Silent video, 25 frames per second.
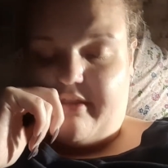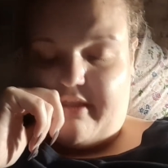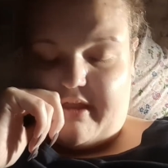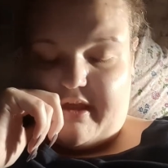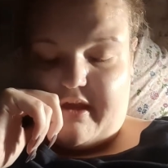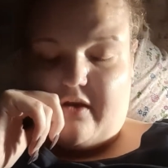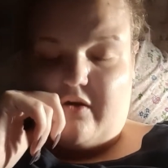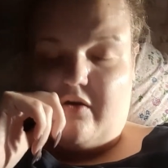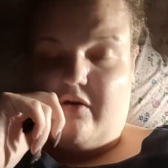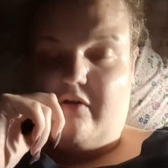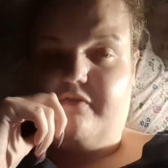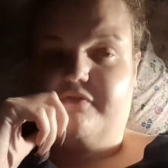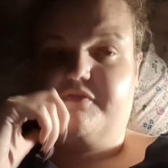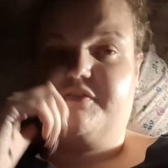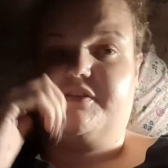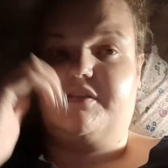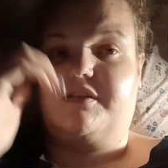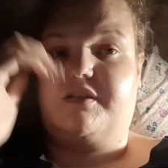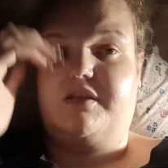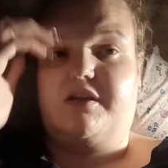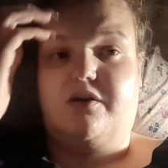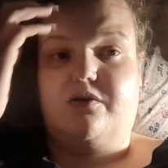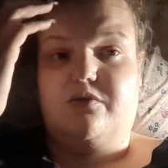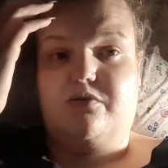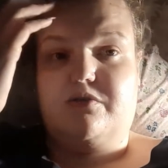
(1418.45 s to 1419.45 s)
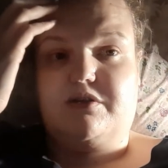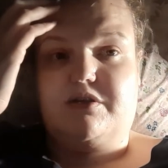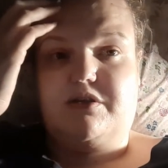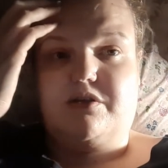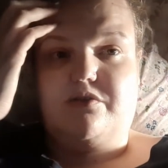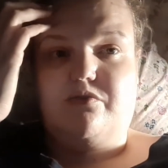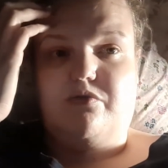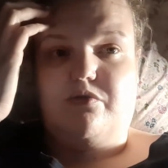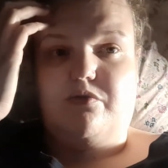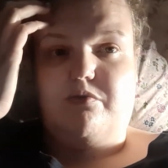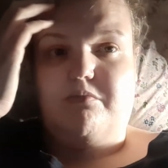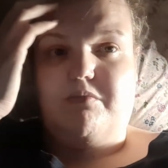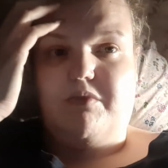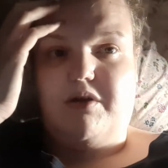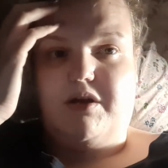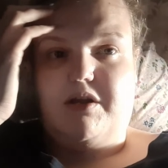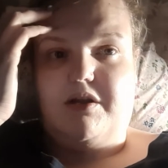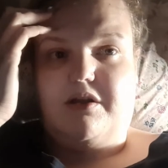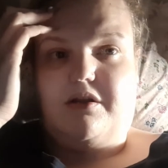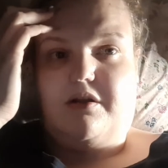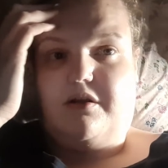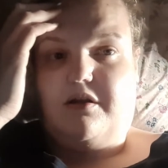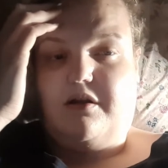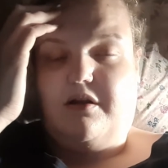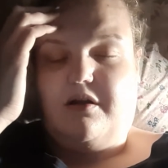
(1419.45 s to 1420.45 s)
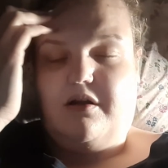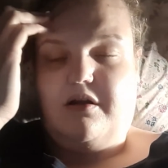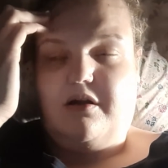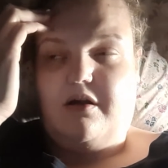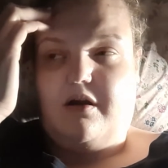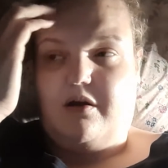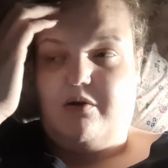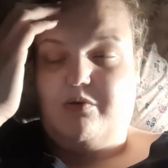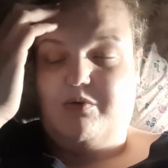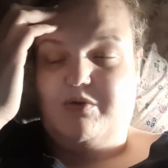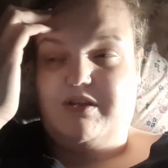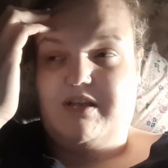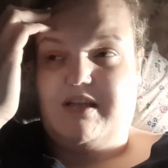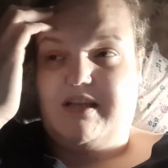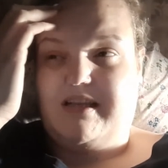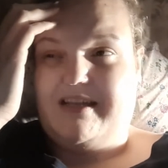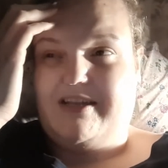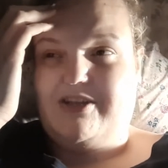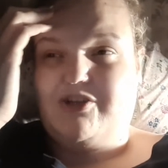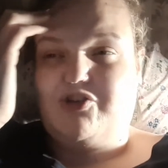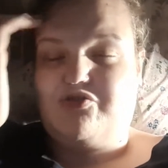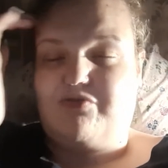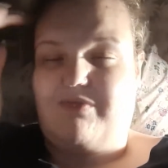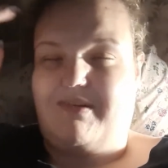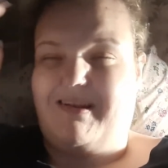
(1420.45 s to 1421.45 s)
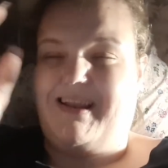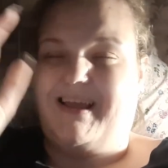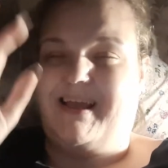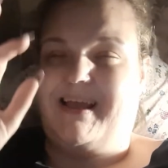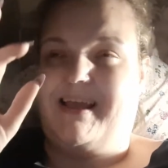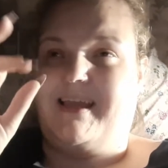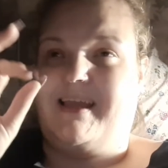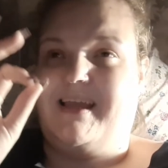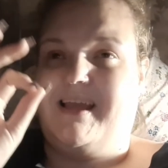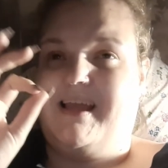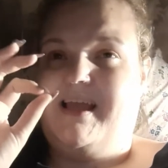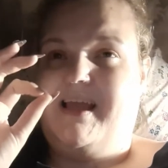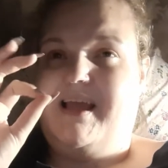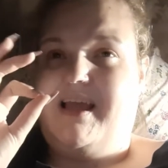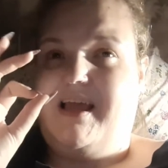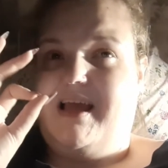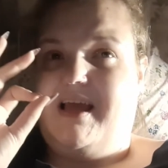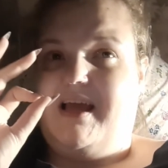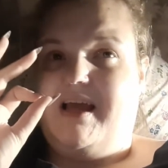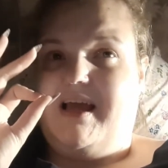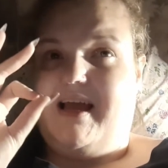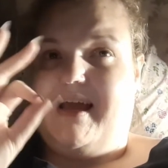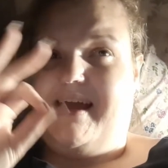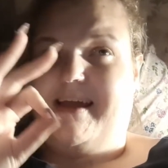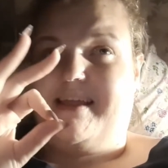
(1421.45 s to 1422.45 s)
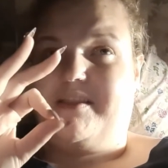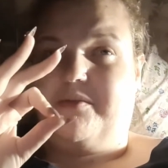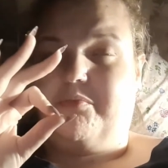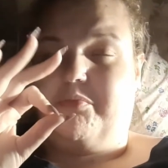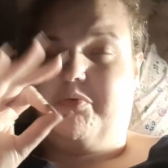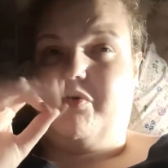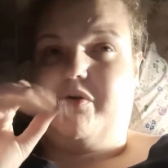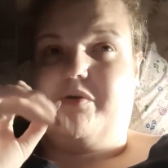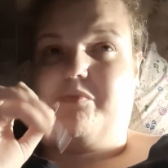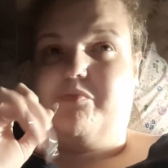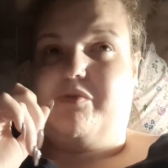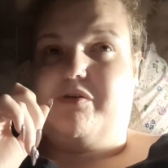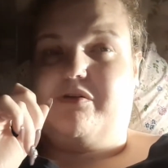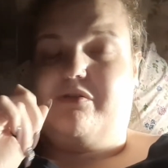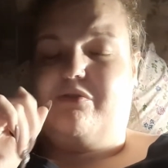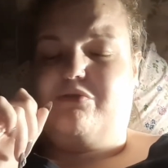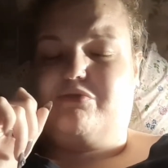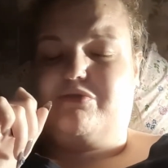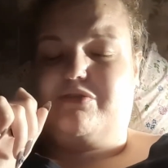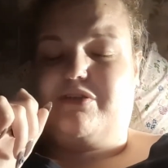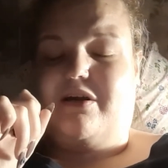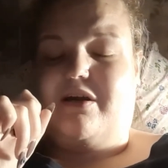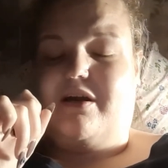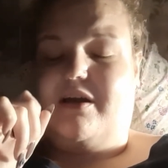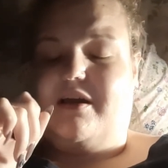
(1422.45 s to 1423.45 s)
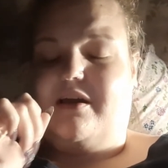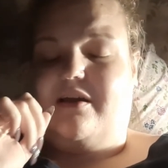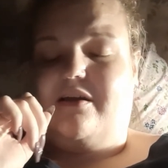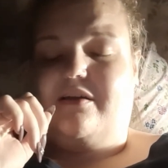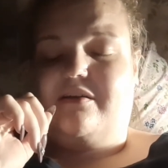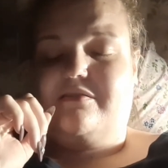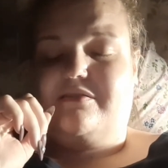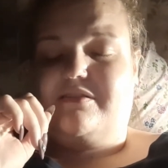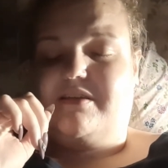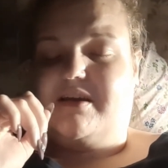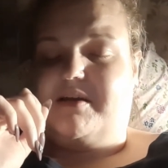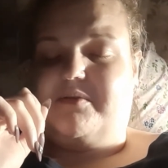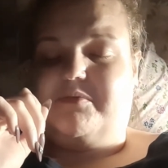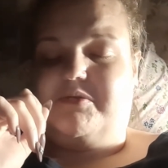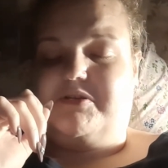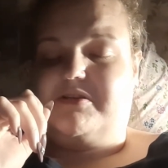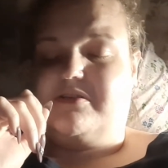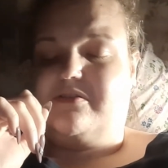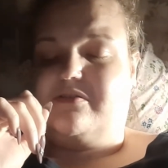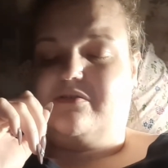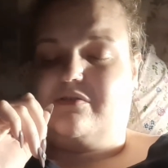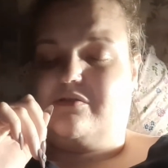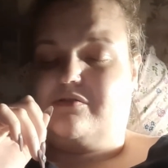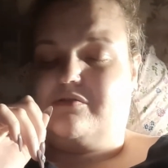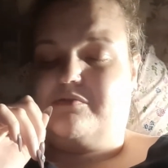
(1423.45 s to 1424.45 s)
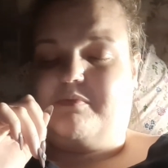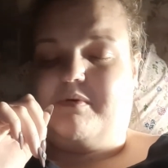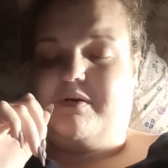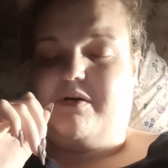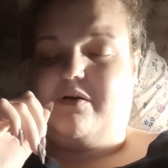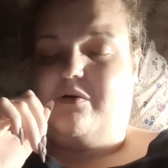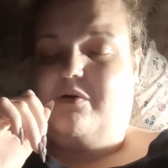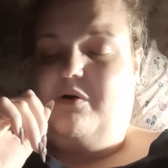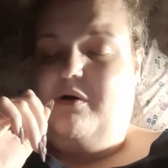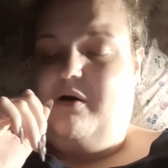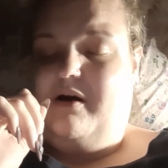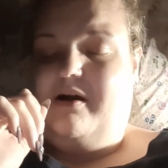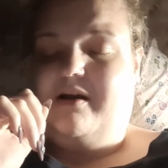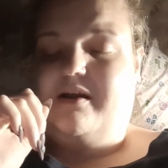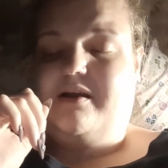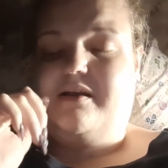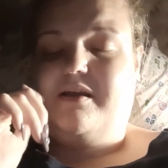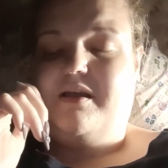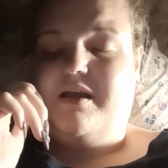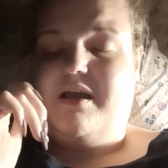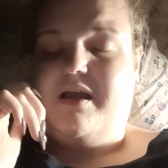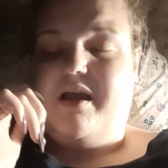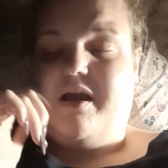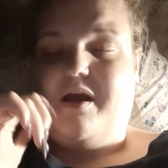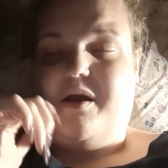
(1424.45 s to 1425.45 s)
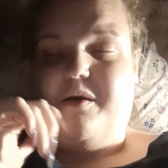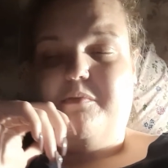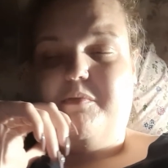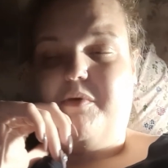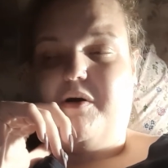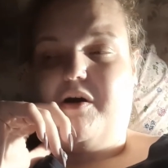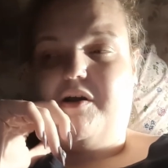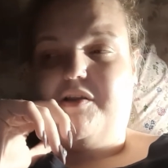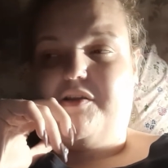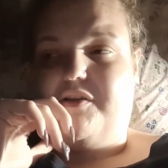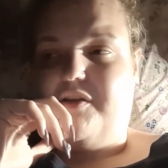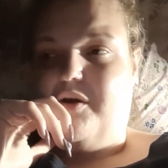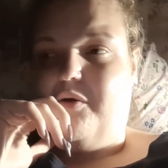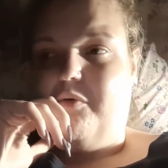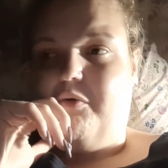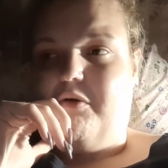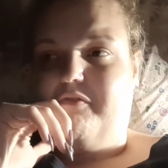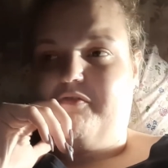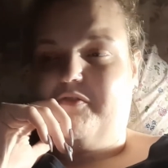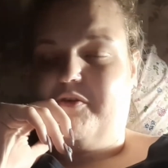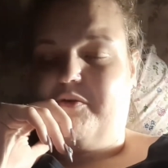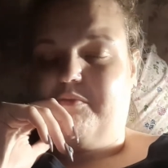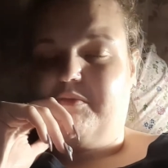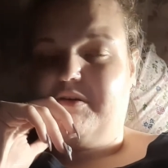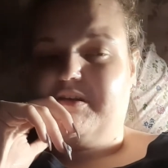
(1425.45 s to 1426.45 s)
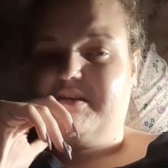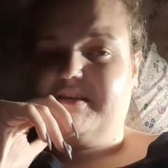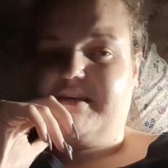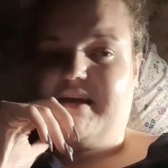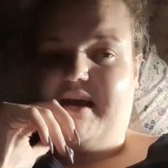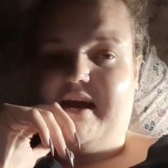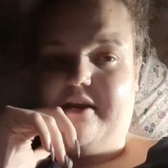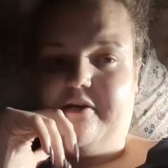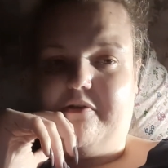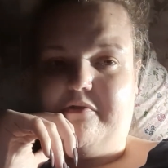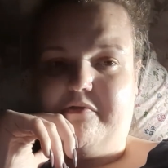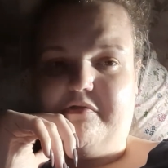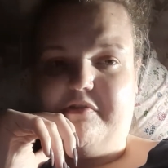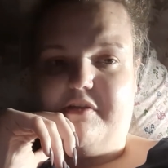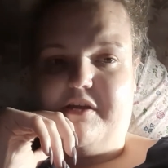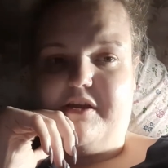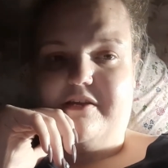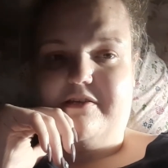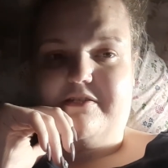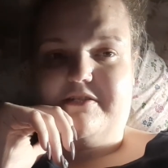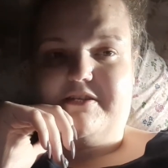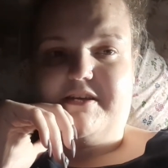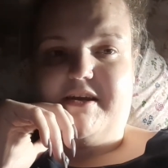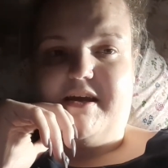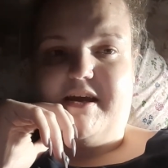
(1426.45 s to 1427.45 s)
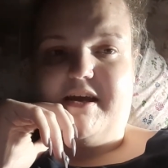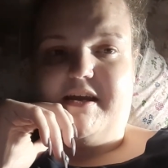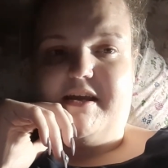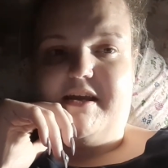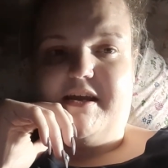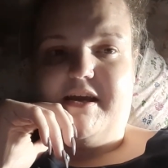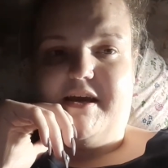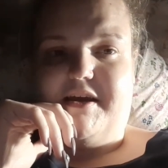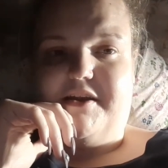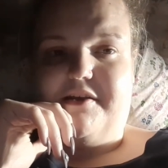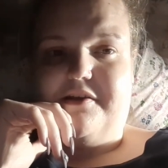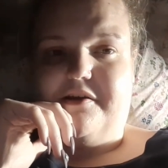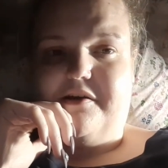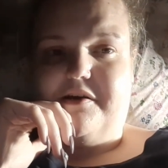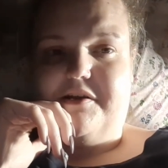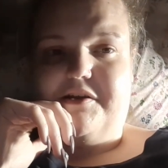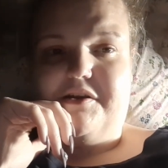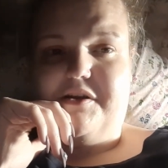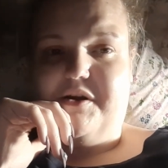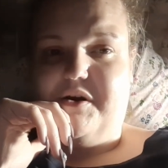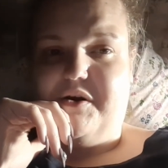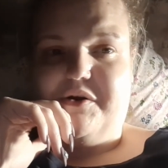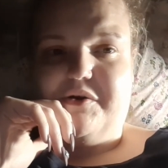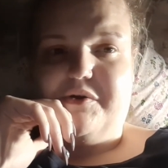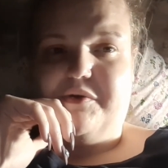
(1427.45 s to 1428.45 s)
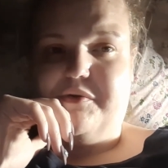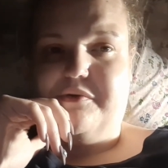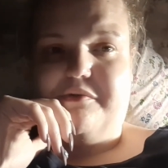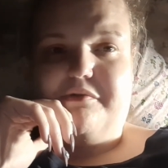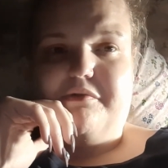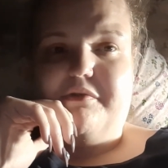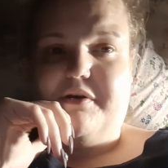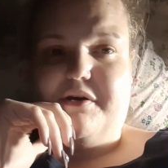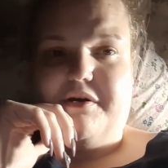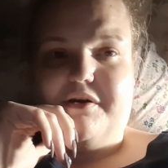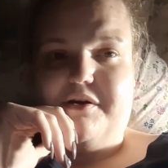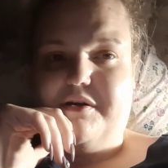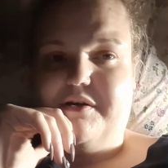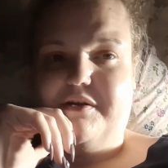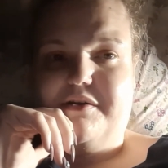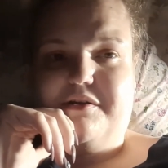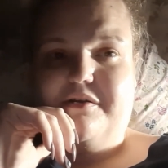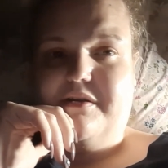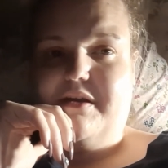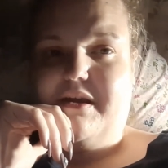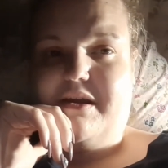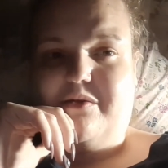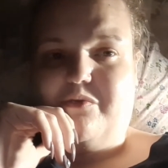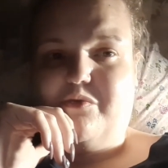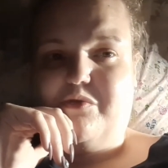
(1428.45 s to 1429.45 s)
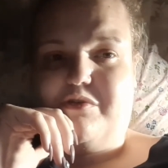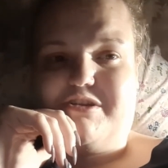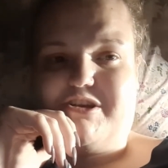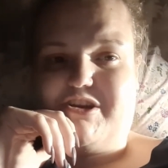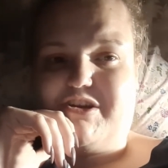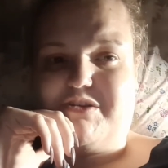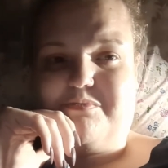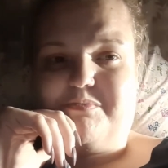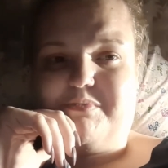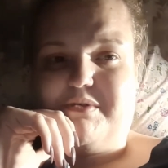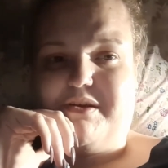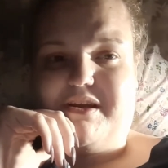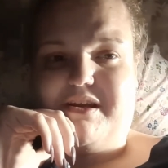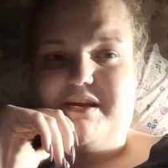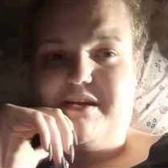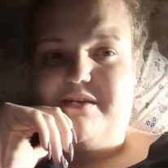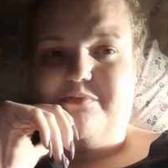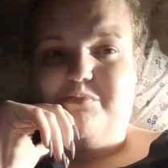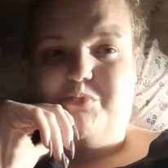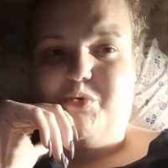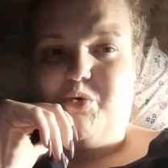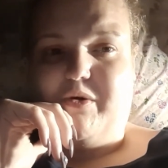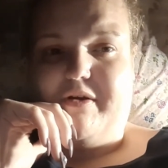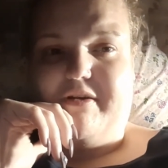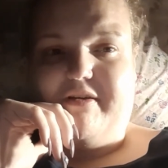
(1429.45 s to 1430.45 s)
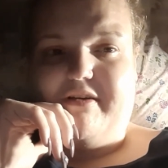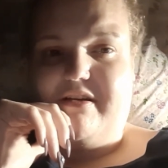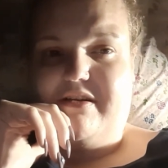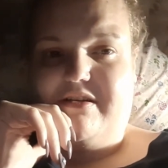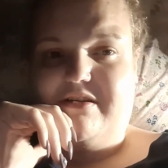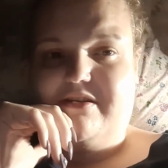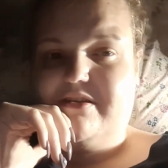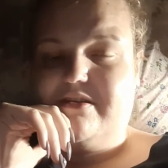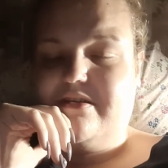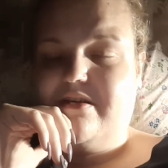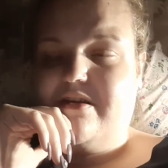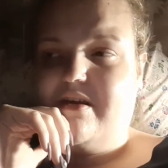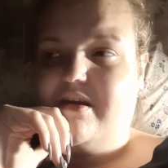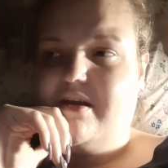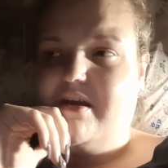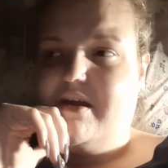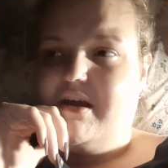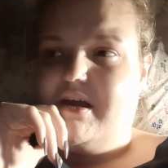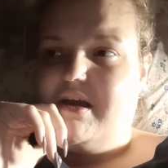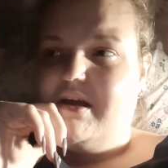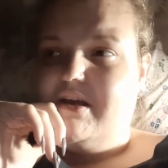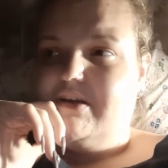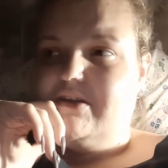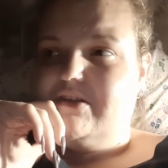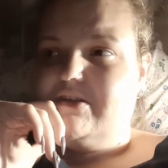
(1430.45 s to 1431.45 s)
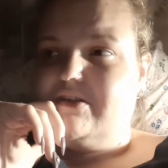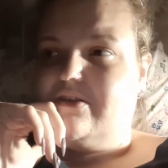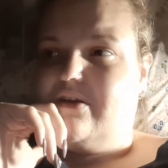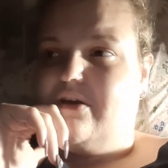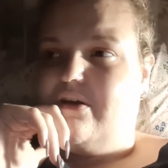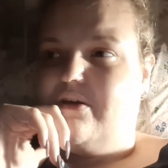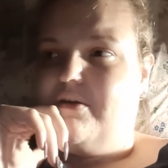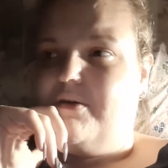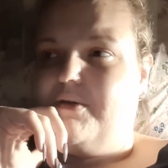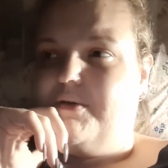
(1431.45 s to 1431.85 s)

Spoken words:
that after the Oxynorm, and I was literally at the point where I was like, take me to the hospital. But I know I've got my scan on Thursday, and I know that it would just be pointless. So